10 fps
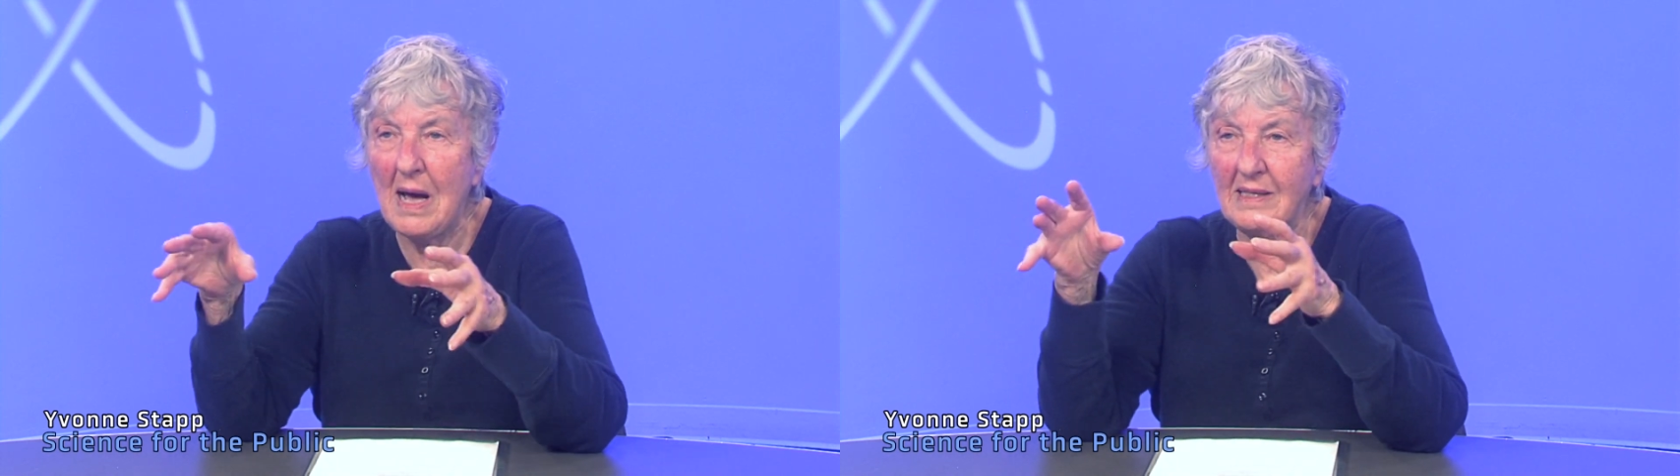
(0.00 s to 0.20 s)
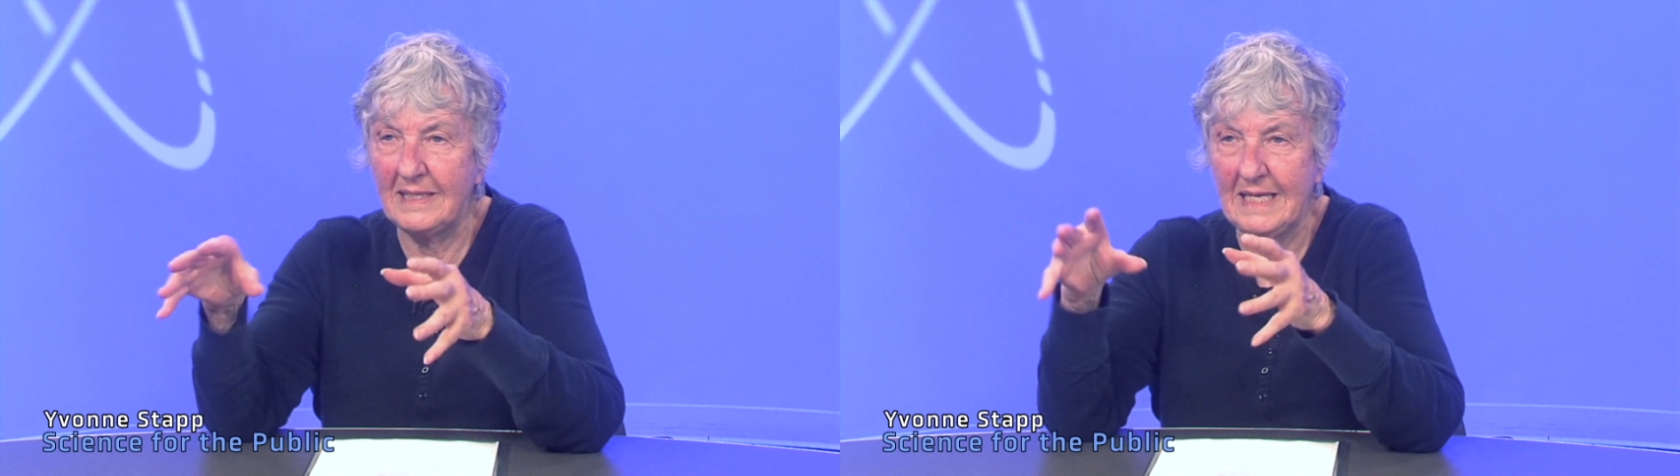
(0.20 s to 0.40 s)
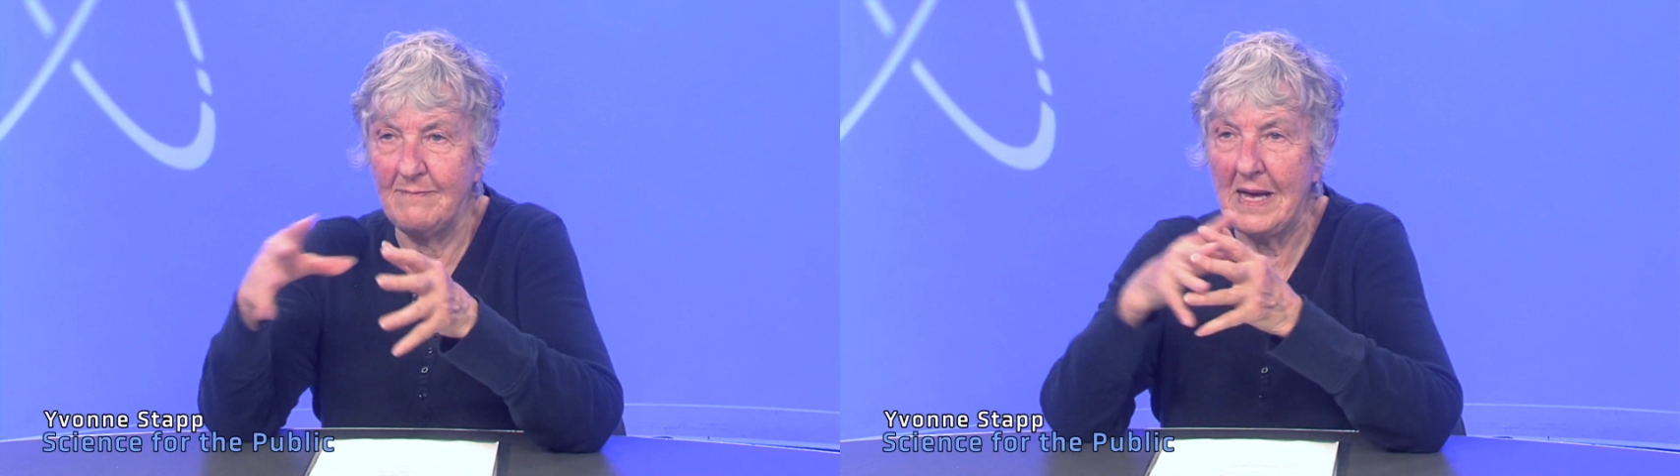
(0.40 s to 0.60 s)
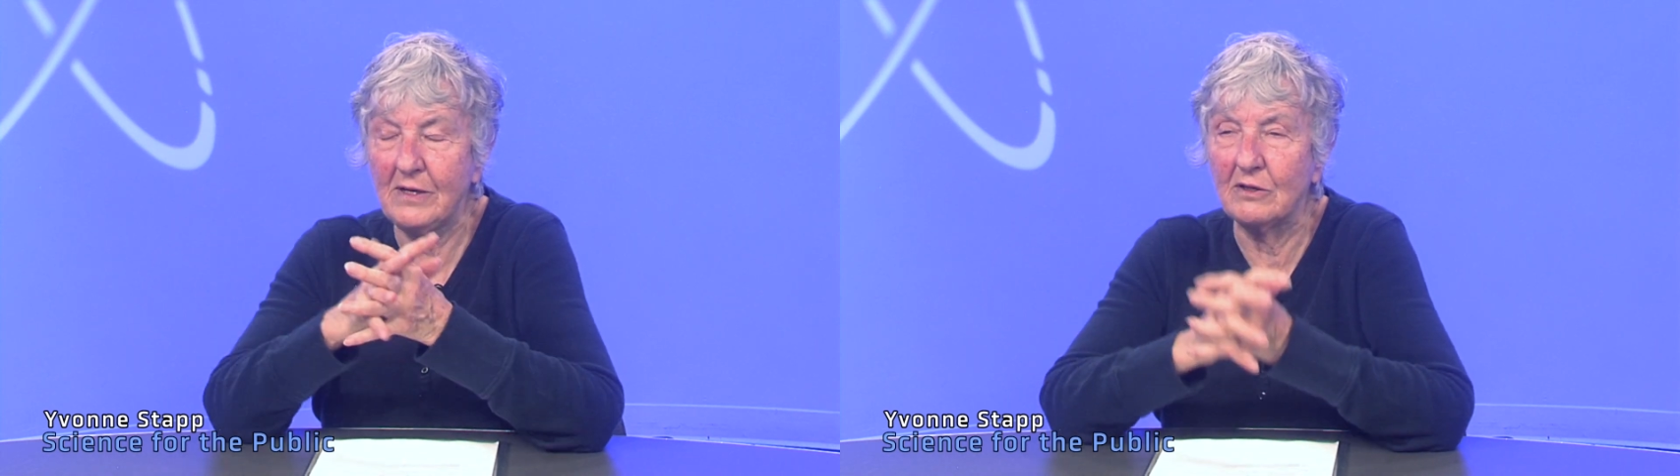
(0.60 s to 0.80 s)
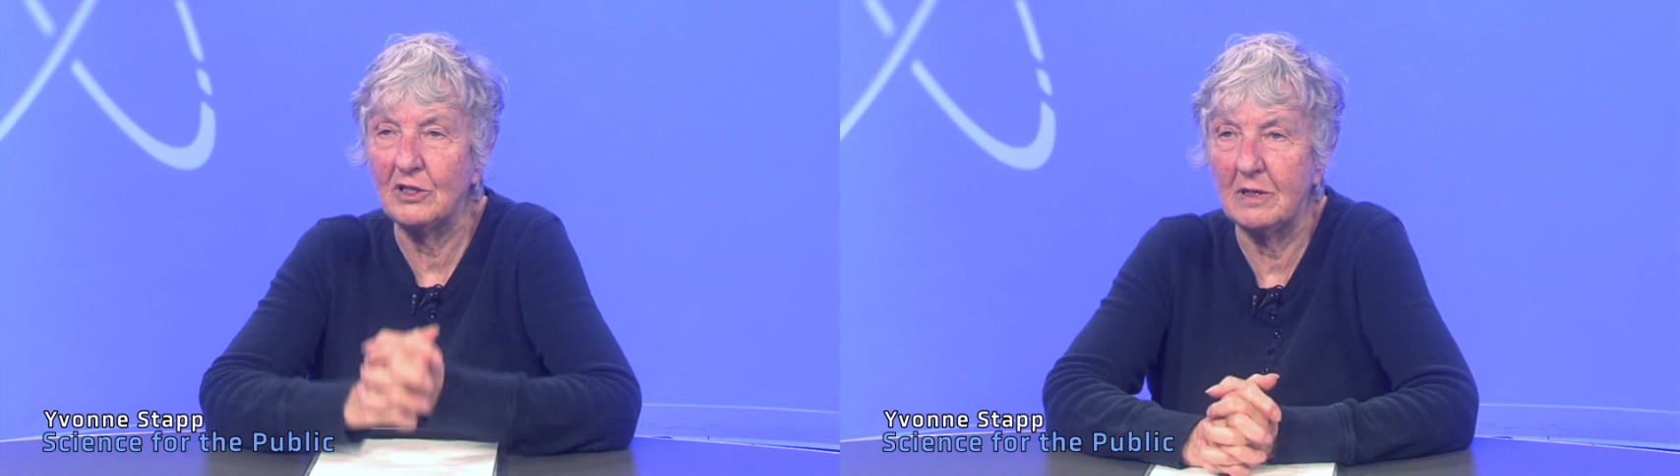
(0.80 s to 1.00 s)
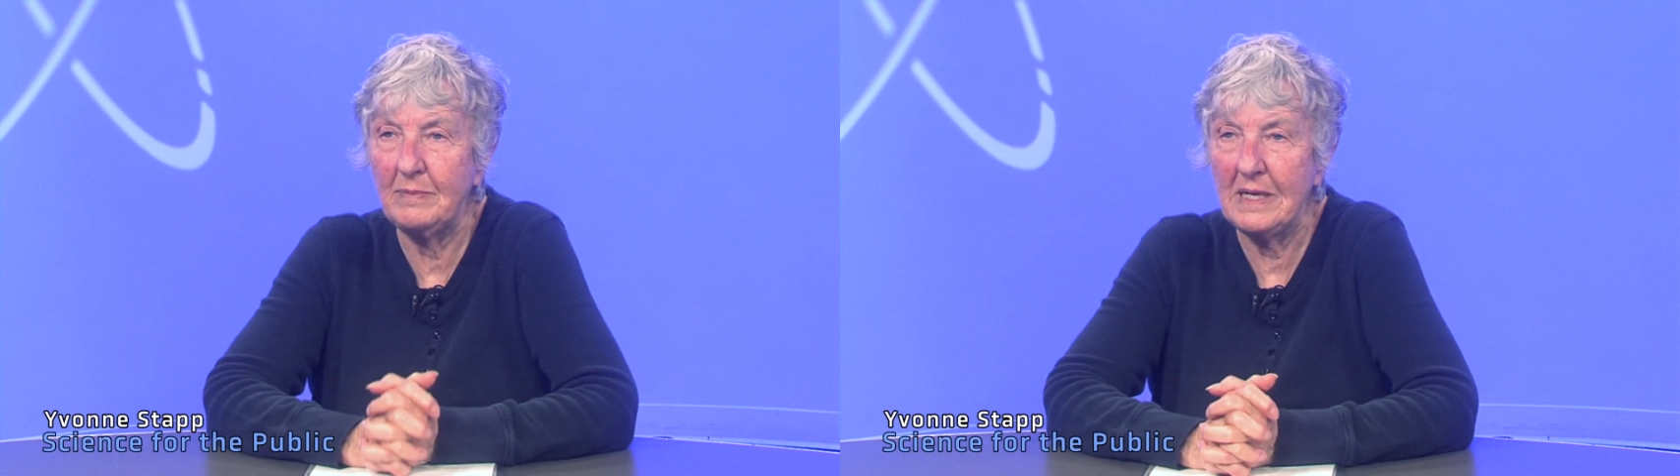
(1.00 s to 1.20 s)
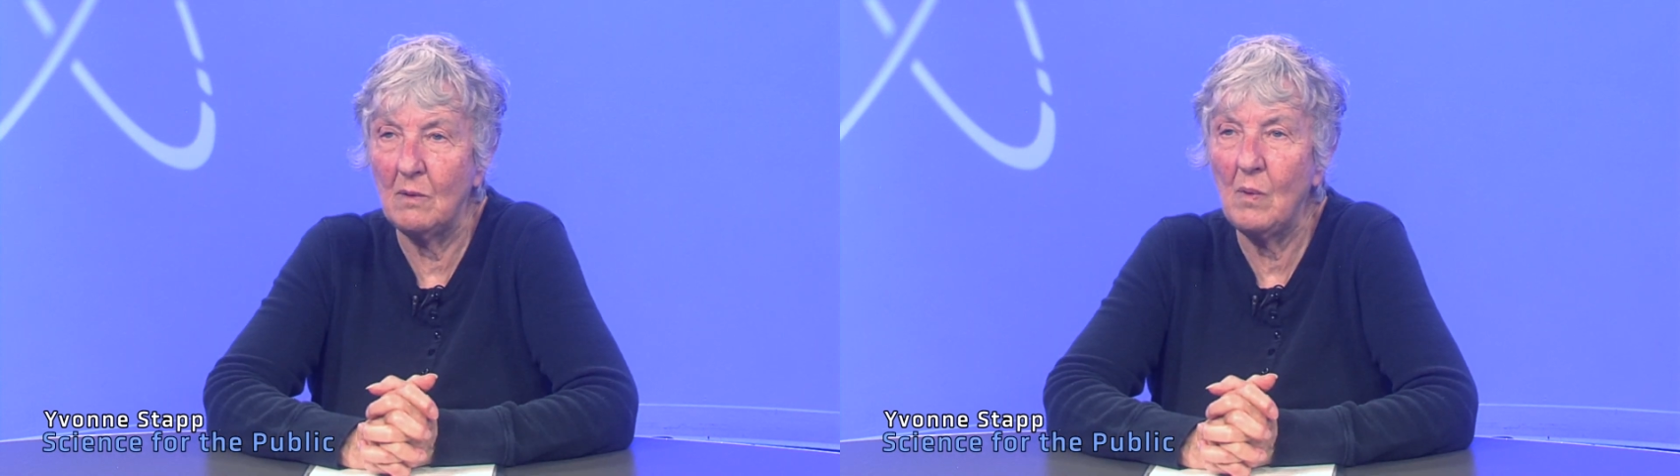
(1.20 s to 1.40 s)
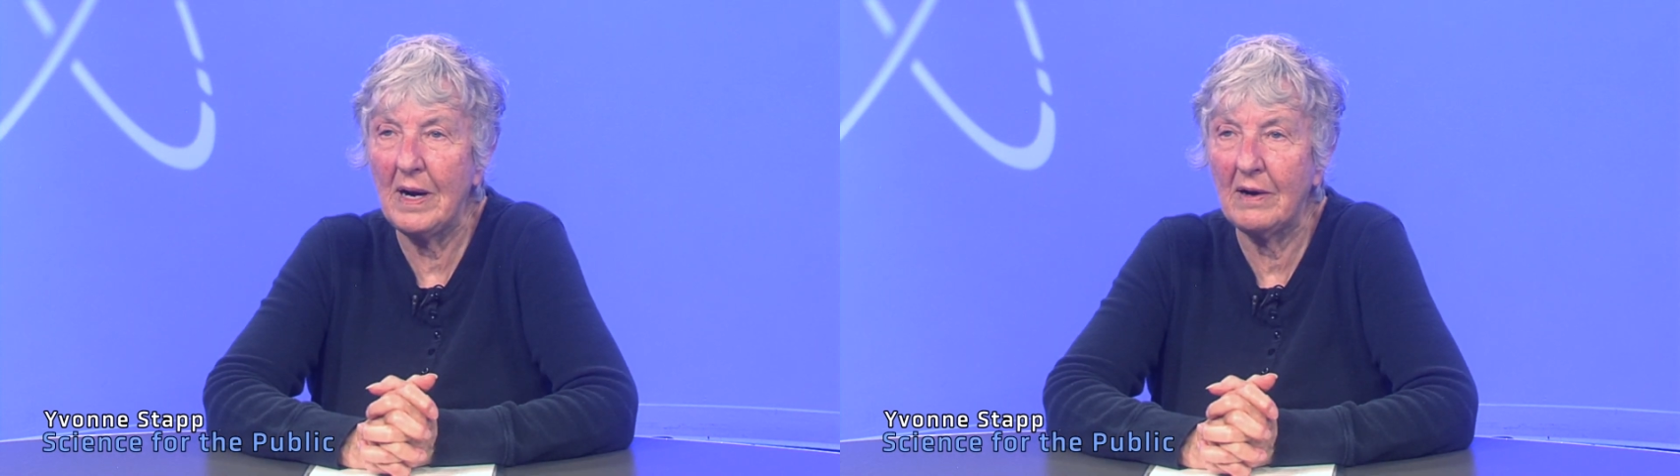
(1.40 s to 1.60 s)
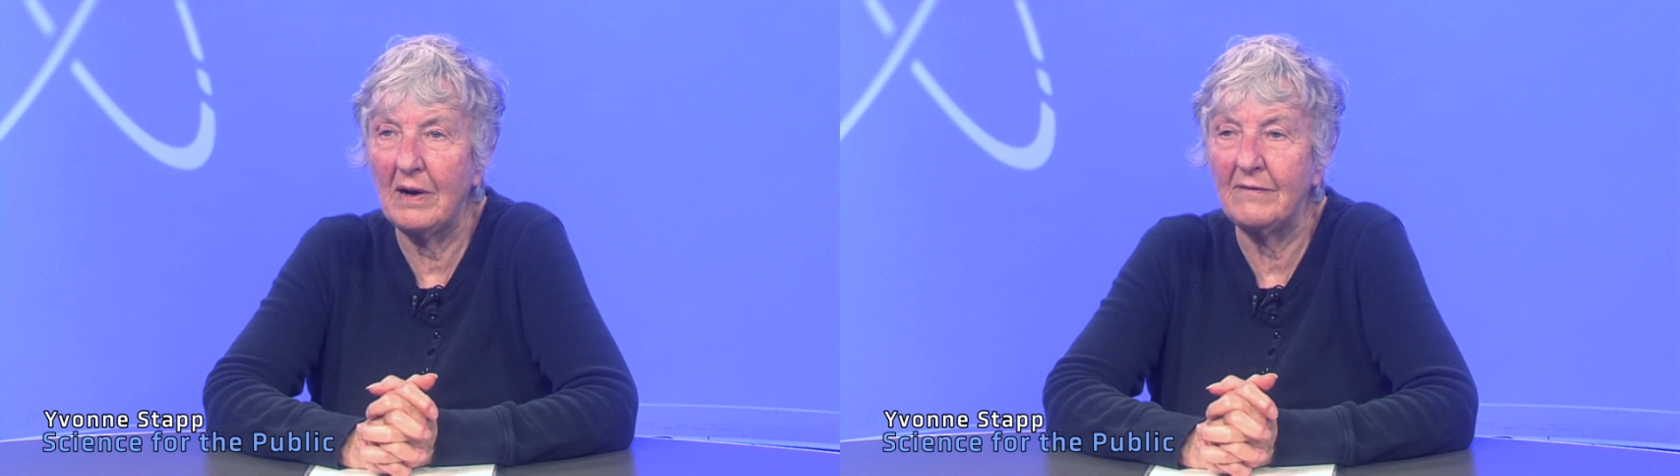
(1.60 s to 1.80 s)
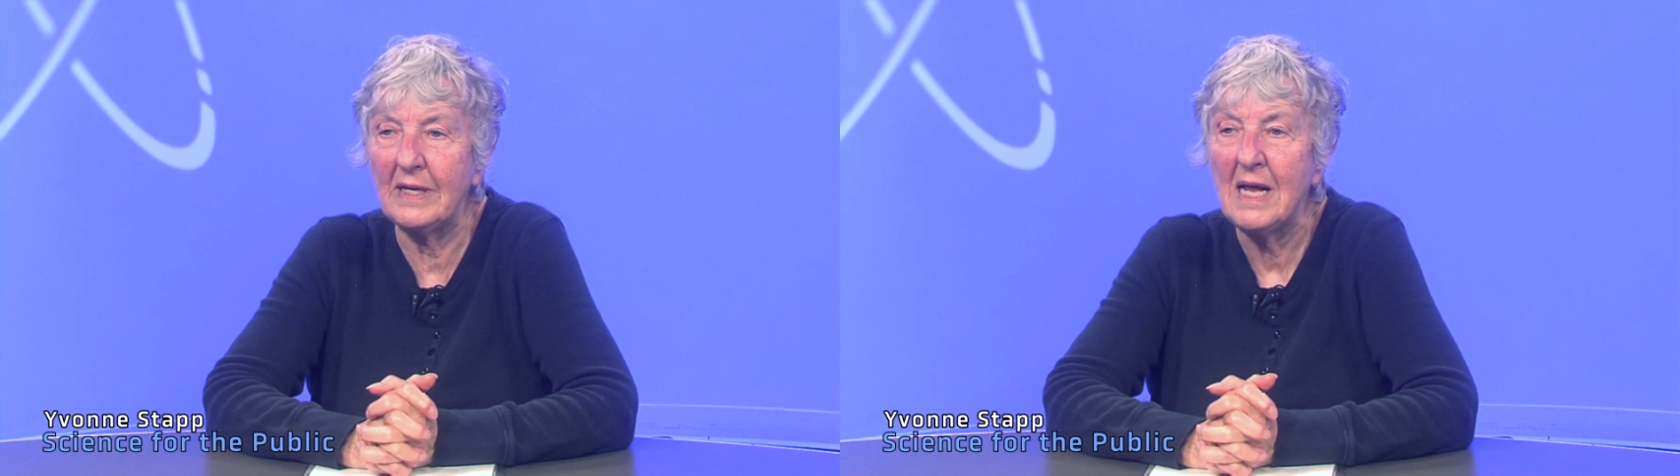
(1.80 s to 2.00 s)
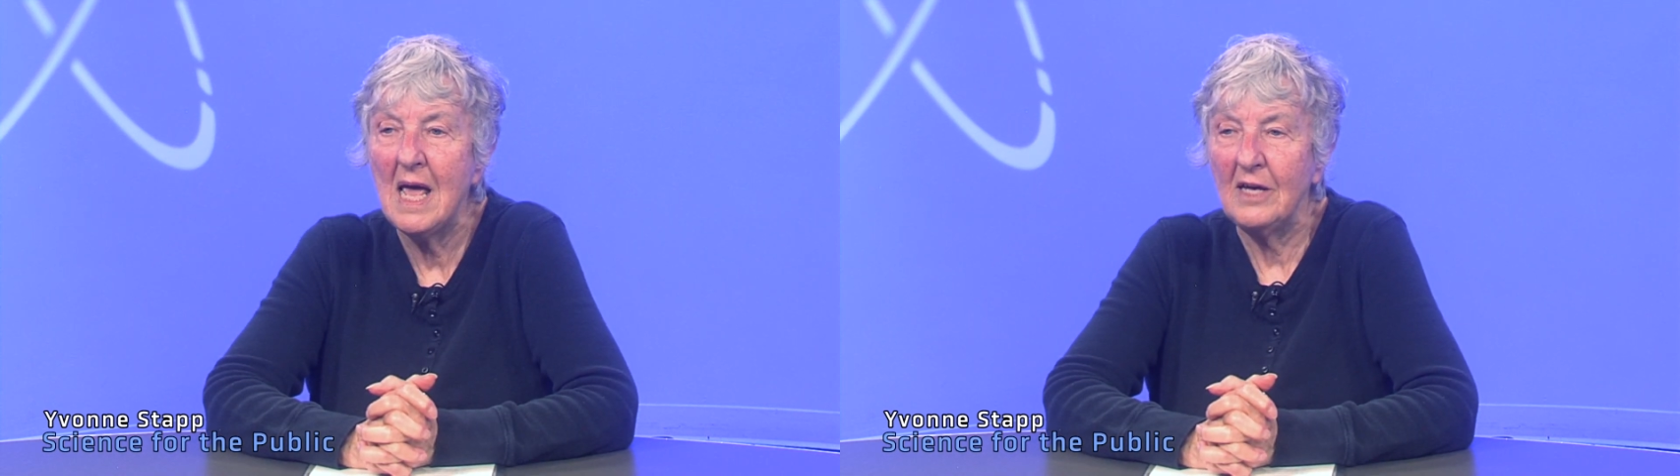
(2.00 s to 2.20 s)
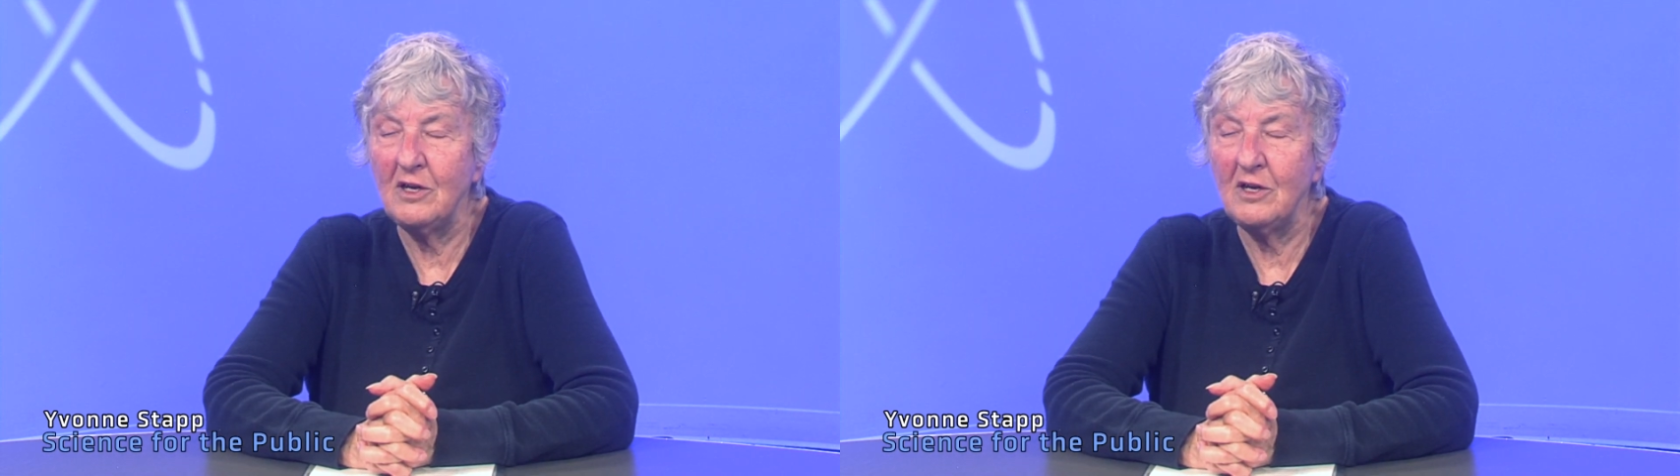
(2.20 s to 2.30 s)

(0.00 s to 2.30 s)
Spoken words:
policymakers to be aware of it.